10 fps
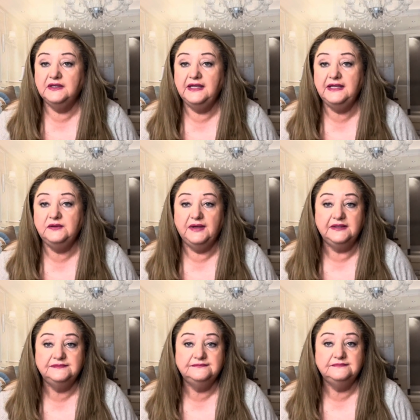anyway,
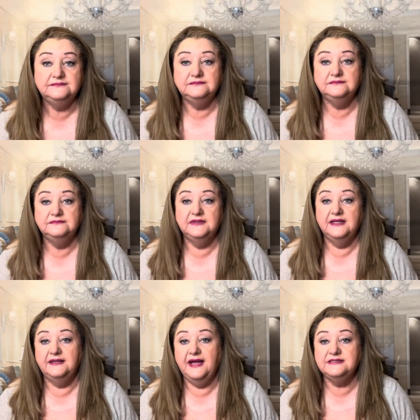
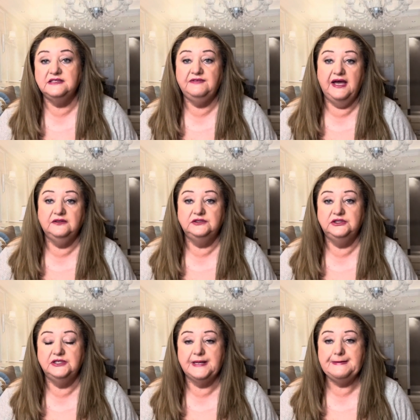that's the final
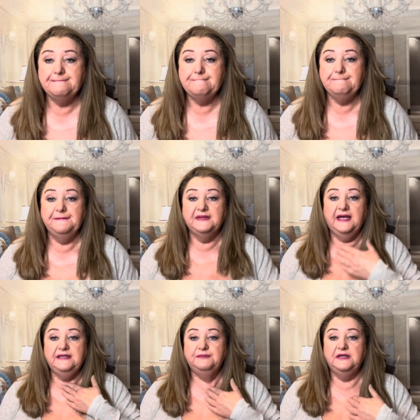look.
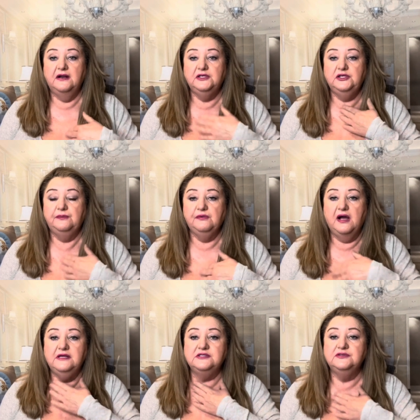I did put on a little
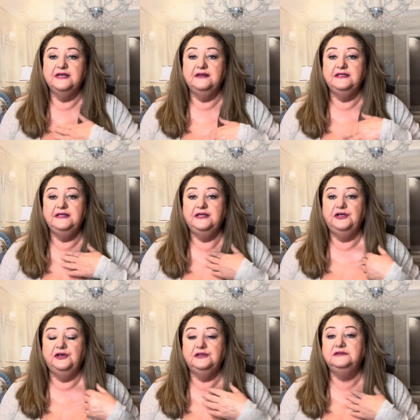bronzer down in
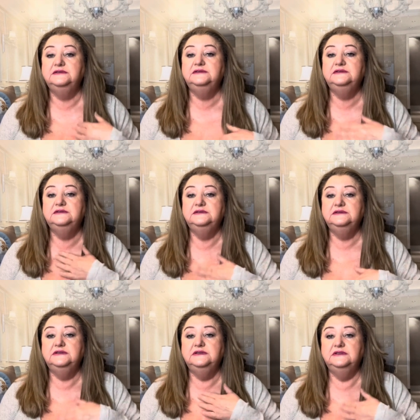here.
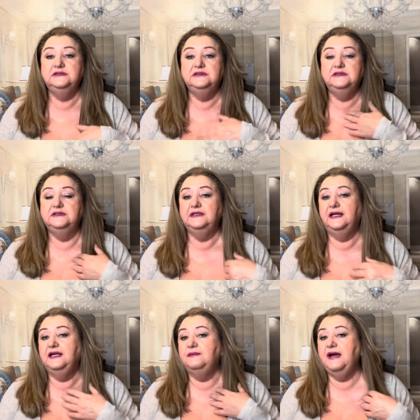
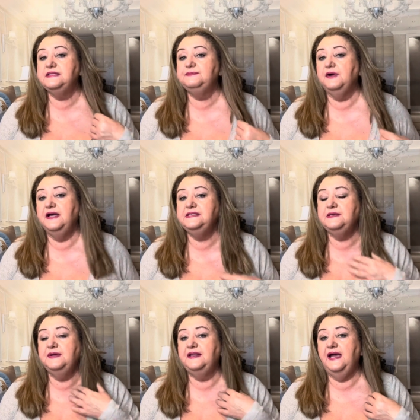And I might spray
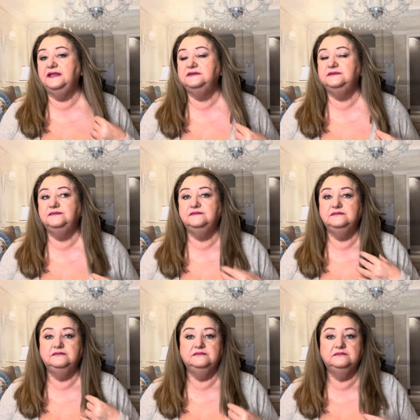some of that
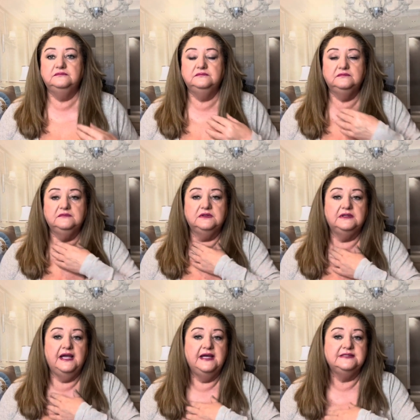
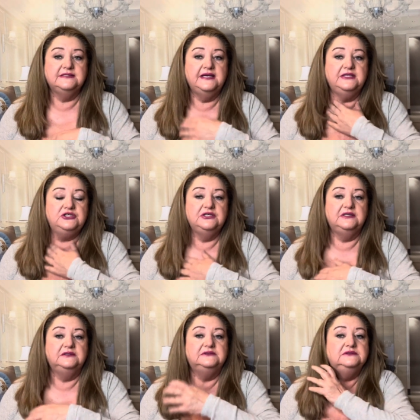Anastasia.